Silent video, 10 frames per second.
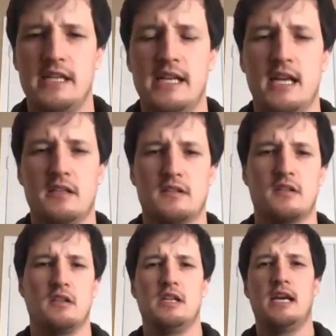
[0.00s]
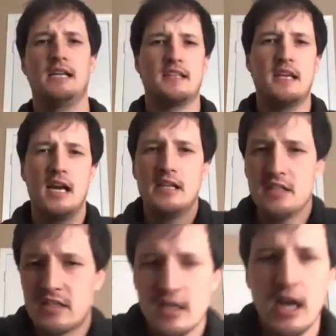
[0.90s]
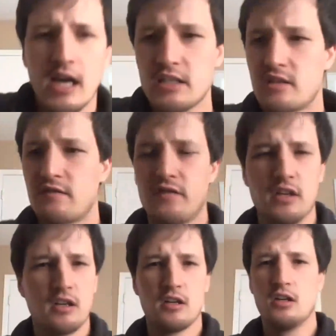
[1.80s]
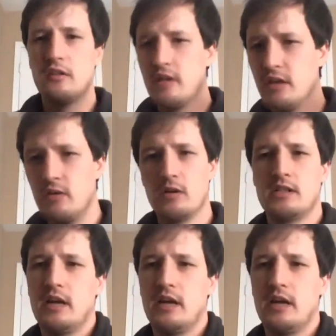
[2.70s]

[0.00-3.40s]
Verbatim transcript: Yes. Yes. And I just I just feel the anointing.